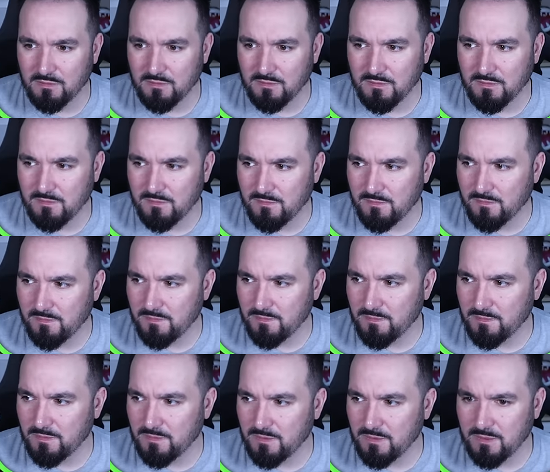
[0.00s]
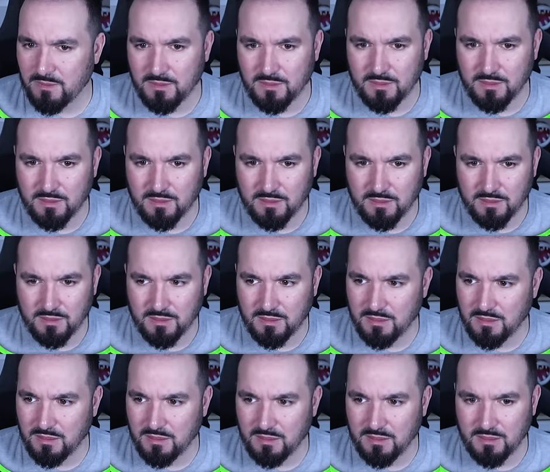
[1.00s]

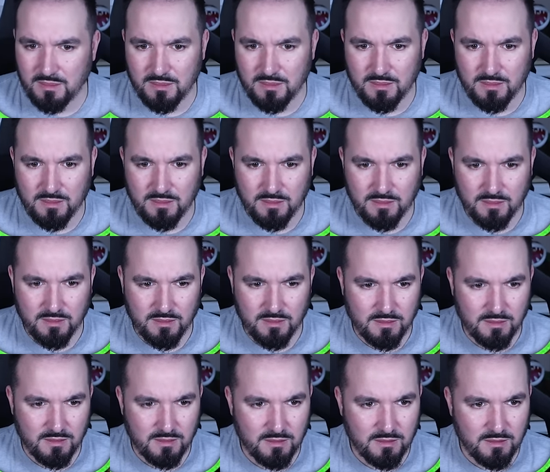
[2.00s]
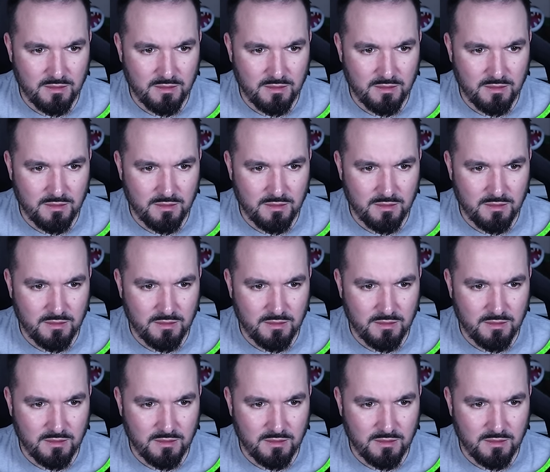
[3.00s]
Nothing is said.